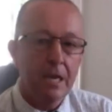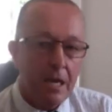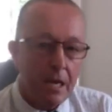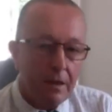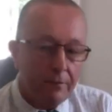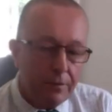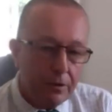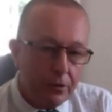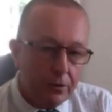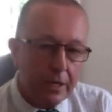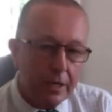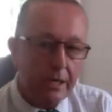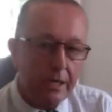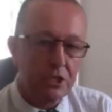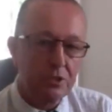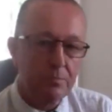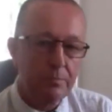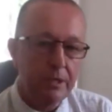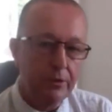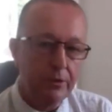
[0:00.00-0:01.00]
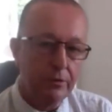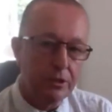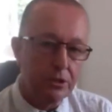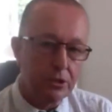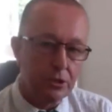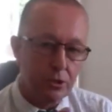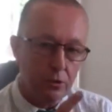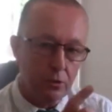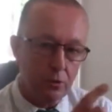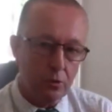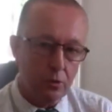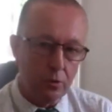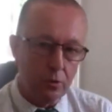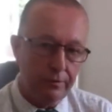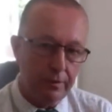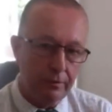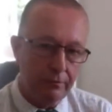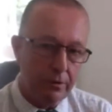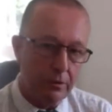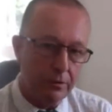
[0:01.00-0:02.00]
If you're inexperienced, or
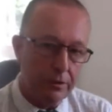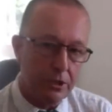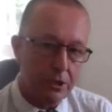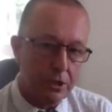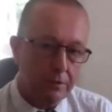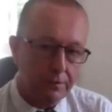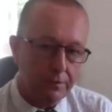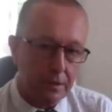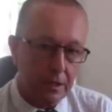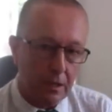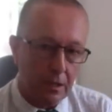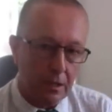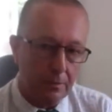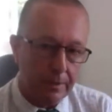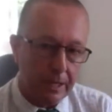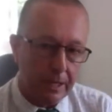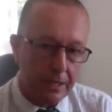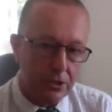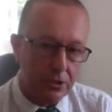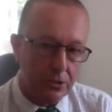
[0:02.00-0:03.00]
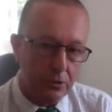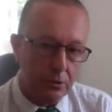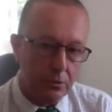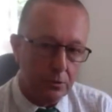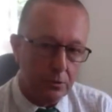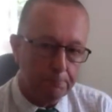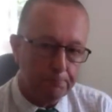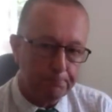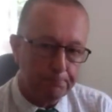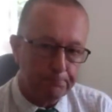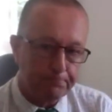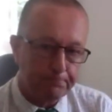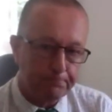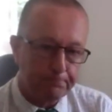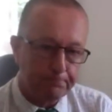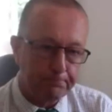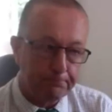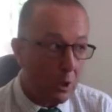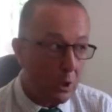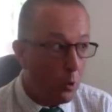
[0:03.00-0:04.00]
if you've got the Tufty Club next door
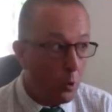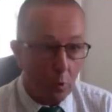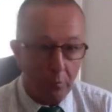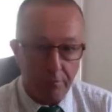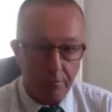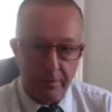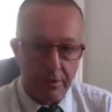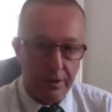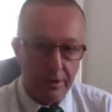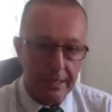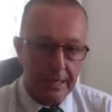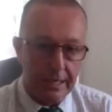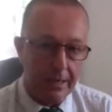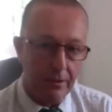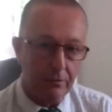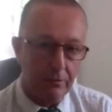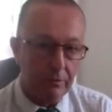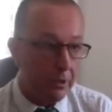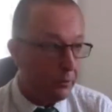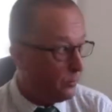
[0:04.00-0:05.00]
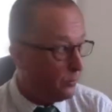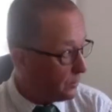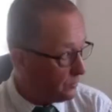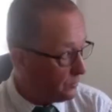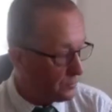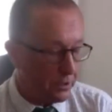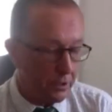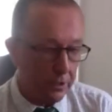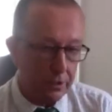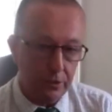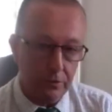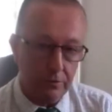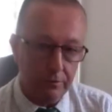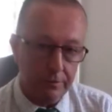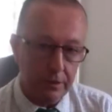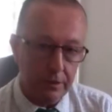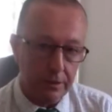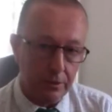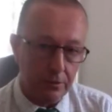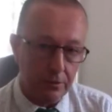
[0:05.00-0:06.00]
or further down the road who've seen your
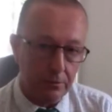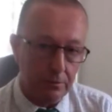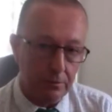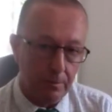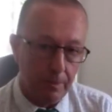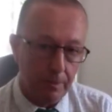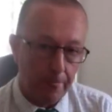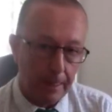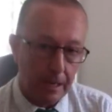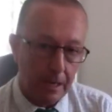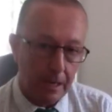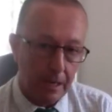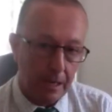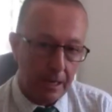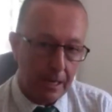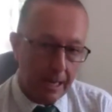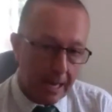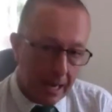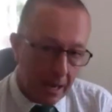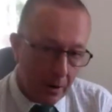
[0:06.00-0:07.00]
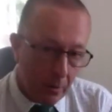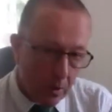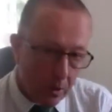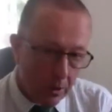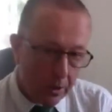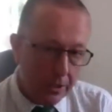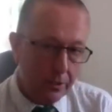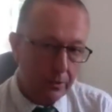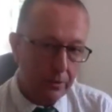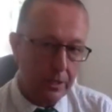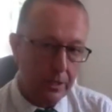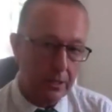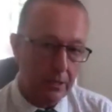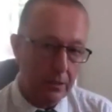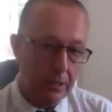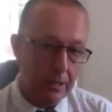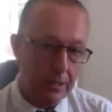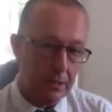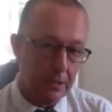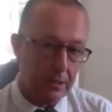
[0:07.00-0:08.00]
vehicle, how are you going to
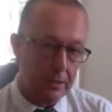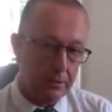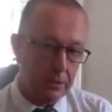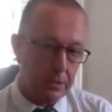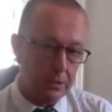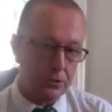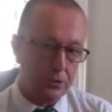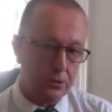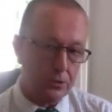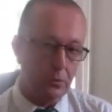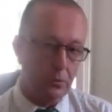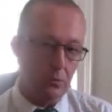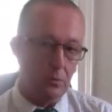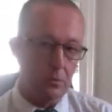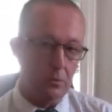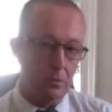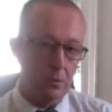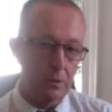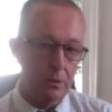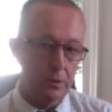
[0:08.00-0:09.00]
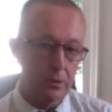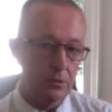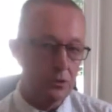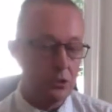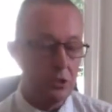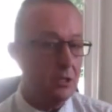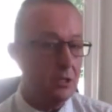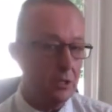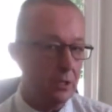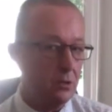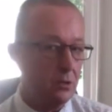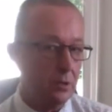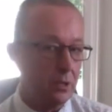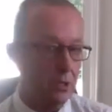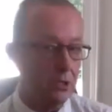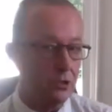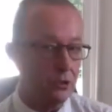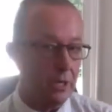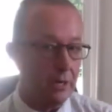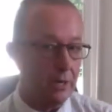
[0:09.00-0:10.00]
kill that squirrel? You're certainly not
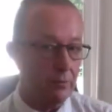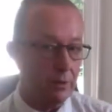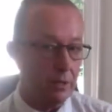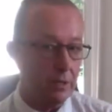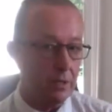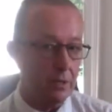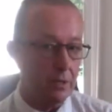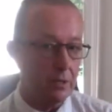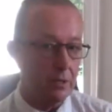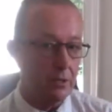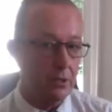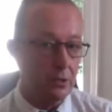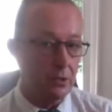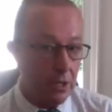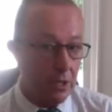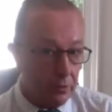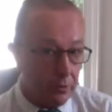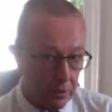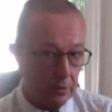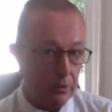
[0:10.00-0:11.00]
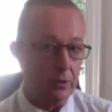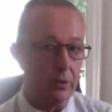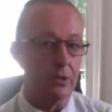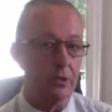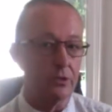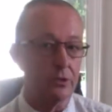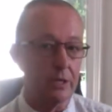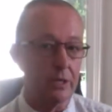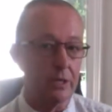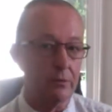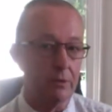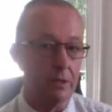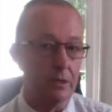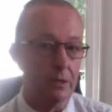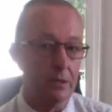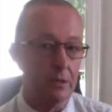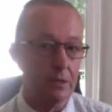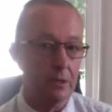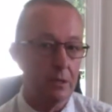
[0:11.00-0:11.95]
going to drown it. You know you're not going to drown it.